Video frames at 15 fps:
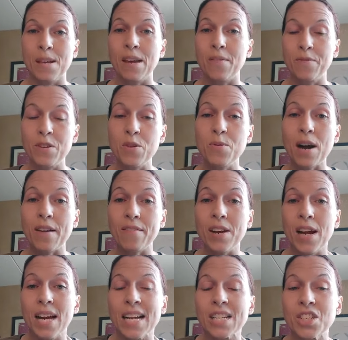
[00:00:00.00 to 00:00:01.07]
If you
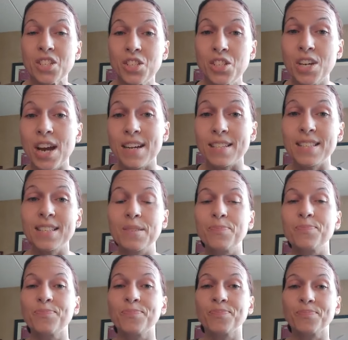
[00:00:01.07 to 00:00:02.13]
have just
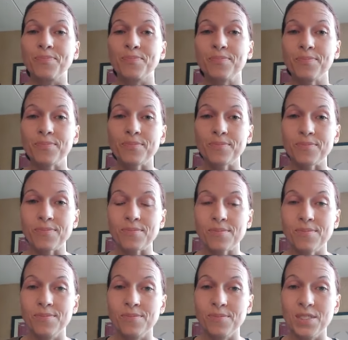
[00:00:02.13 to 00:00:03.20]

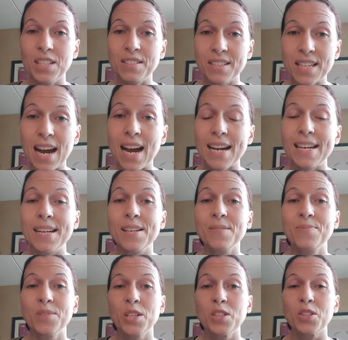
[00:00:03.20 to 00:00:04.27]

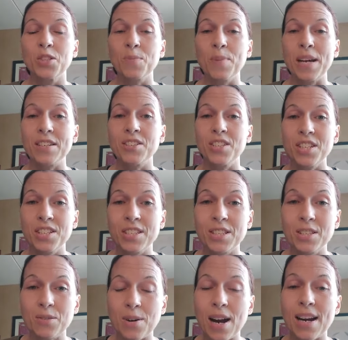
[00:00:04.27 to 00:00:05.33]
decided to make
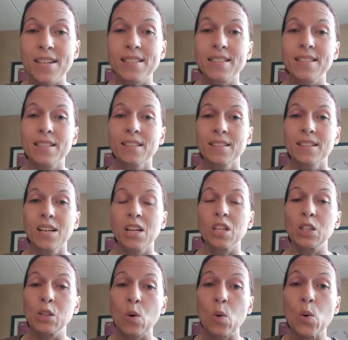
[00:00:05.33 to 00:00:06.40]
Jesus Christ
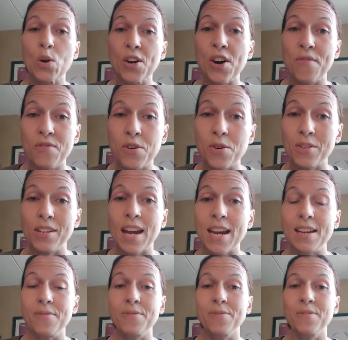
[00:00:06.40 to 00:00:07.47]
Lord of your
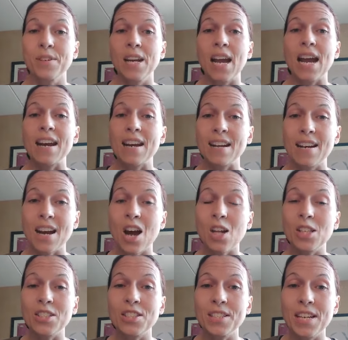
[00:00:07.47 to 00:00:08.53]
life and
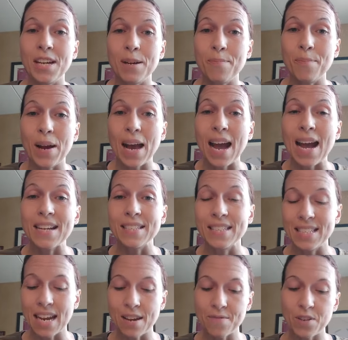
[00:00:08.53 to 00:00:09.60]
acknowledged him as
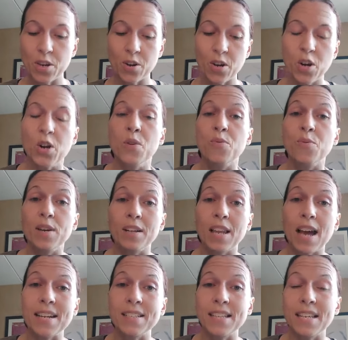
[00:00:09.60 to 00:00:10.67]
Savior,
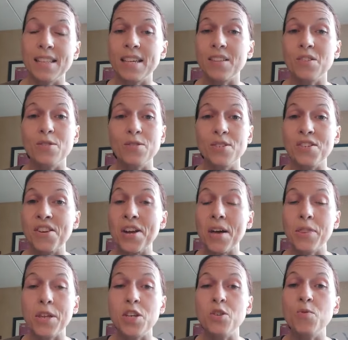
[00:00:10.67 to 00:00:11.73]
realizing that there's
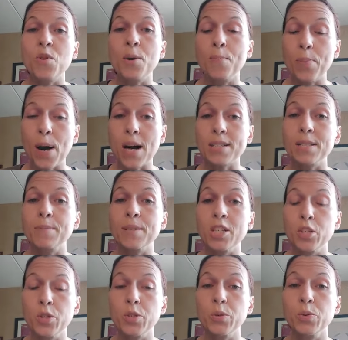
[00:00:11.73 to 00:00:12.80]
nothing you could
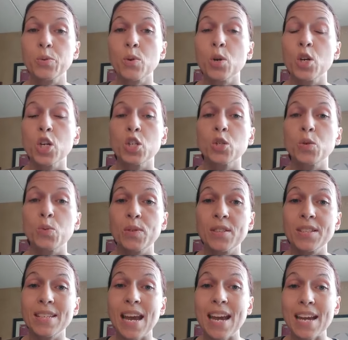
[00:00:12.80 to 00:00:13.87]
possibly do to
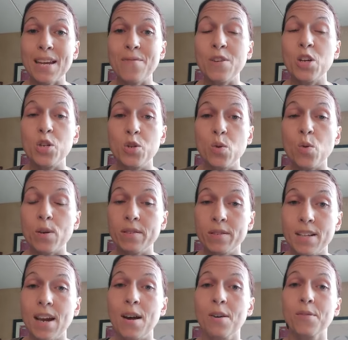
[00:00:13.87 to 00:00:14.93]
save
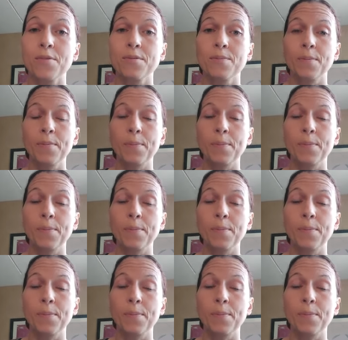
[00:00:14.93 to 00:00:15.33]
yourself.